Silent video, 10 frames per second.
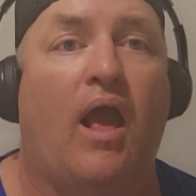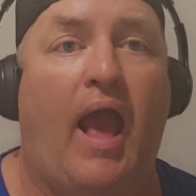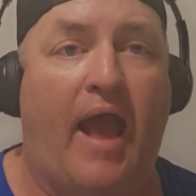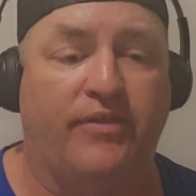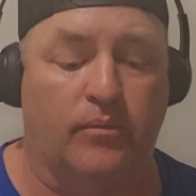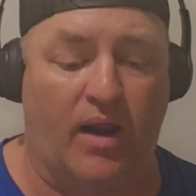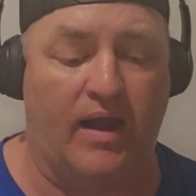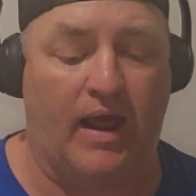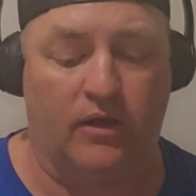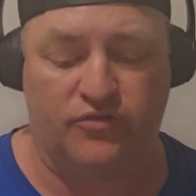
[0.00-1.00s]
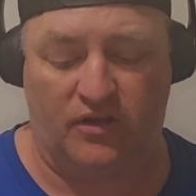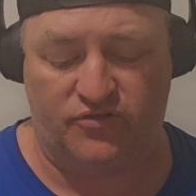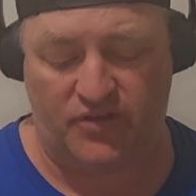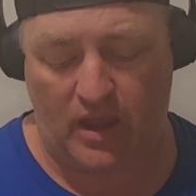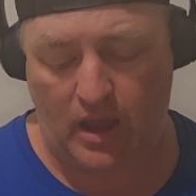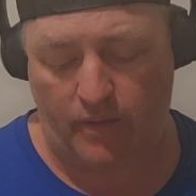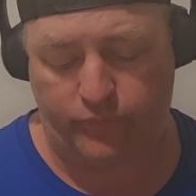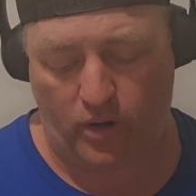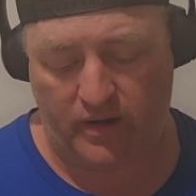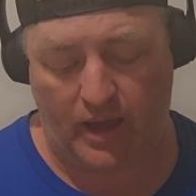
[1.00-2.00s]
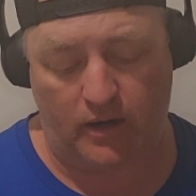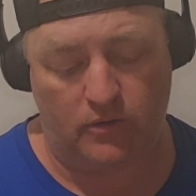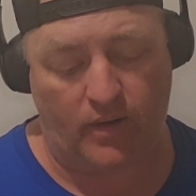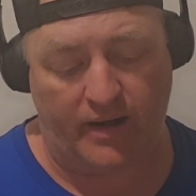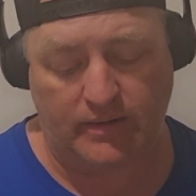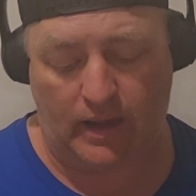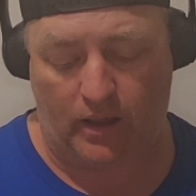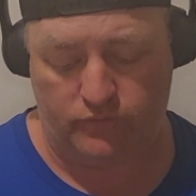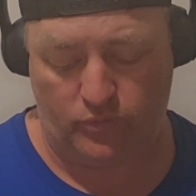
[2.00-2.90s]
I think Brandon Ayuk's going to stay a 49er right now.